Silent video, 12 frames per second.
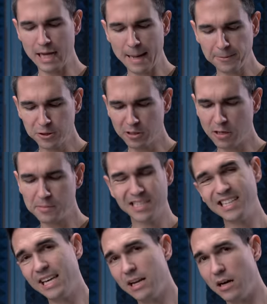Aputure comes
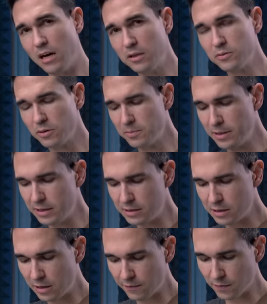in at 100
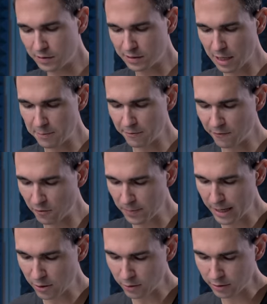minutes of runtime at full
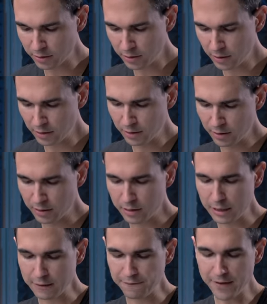power.
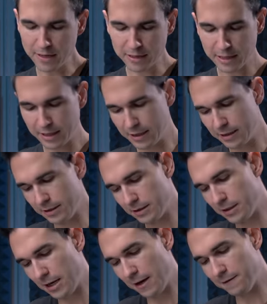The
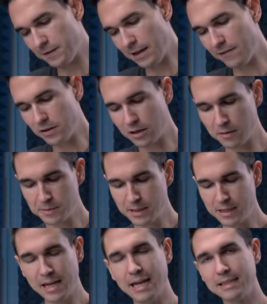FalconEyes F7 comes
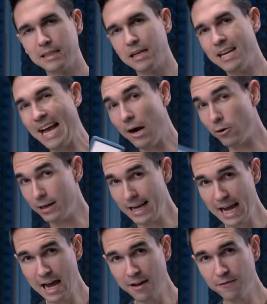in at an hour and a
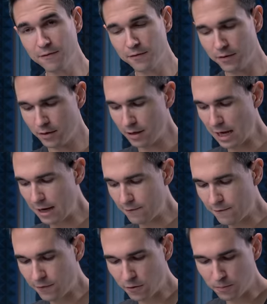half at
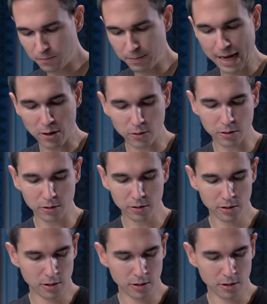full power.